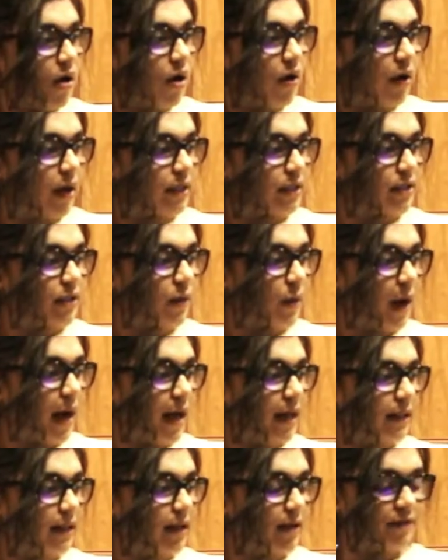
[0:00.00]
Alright, so
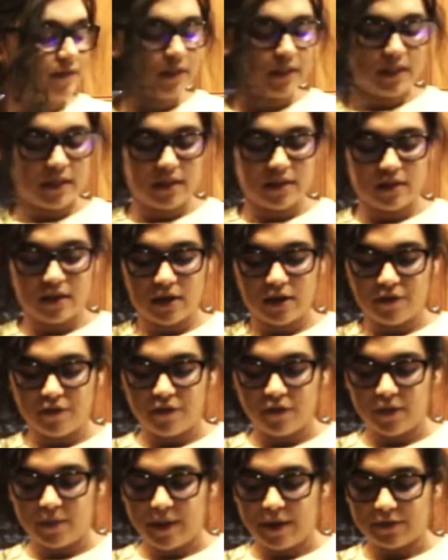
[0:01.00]
I left it in there
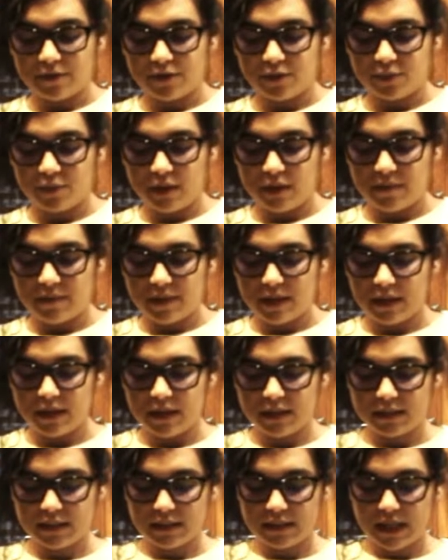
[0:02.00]
for about 3
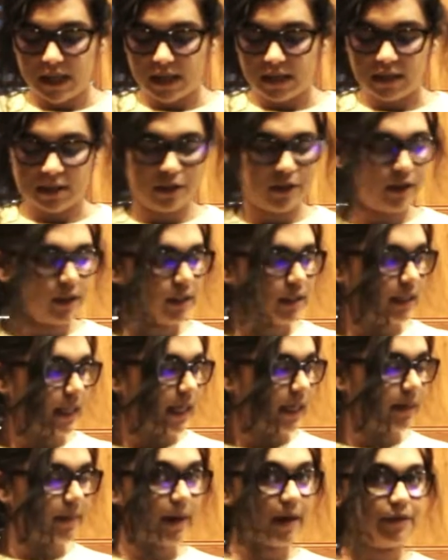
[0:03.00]
minutes, and it looks
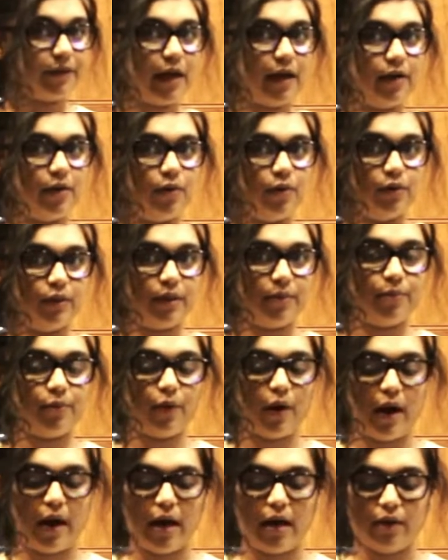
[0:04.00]
like about that golden
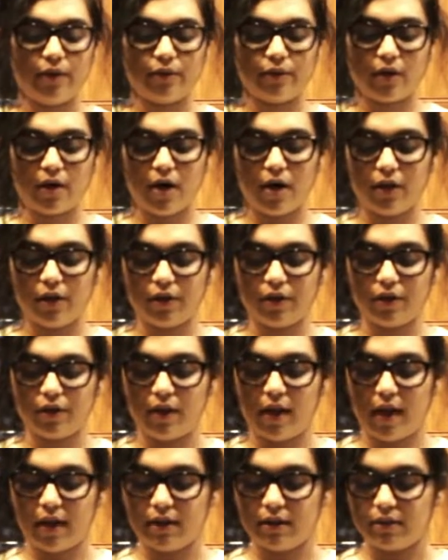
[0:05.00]
brown color
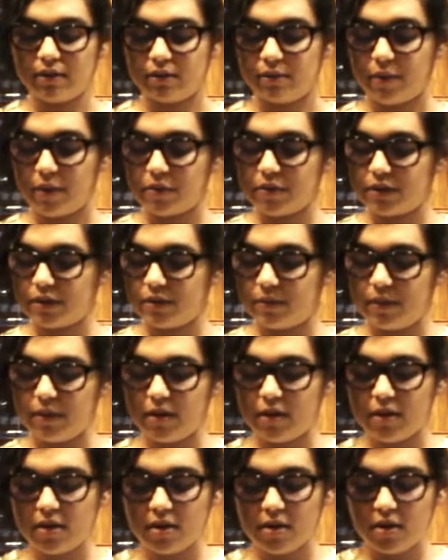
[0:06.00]
that it's supposed to
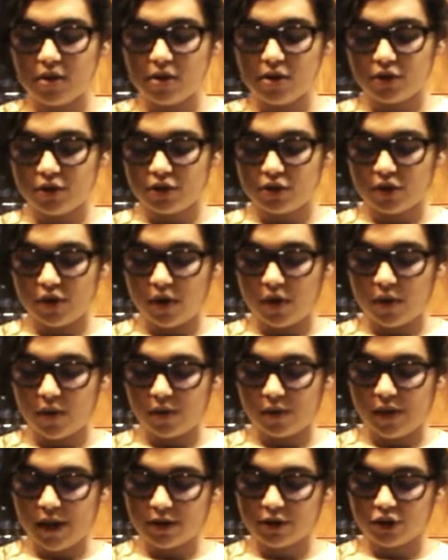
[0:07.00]
be.
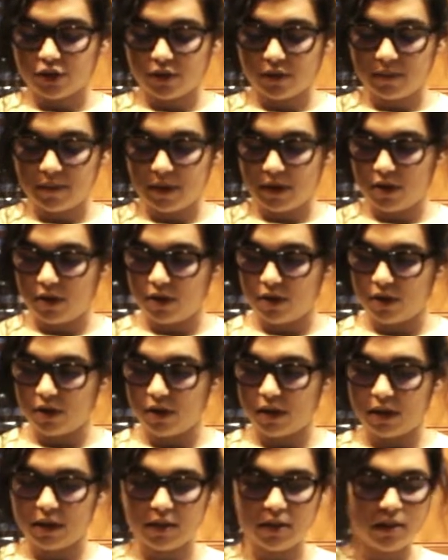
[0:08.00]
So that should be
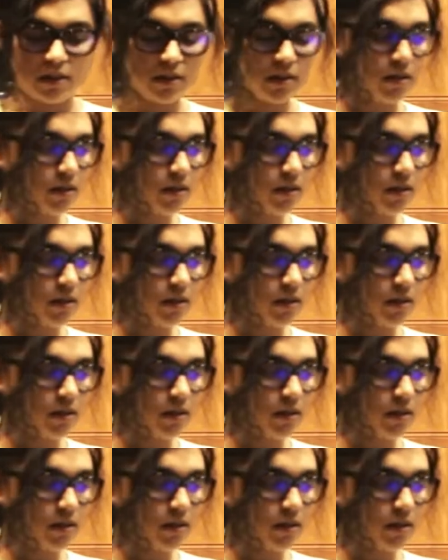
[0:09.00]
good.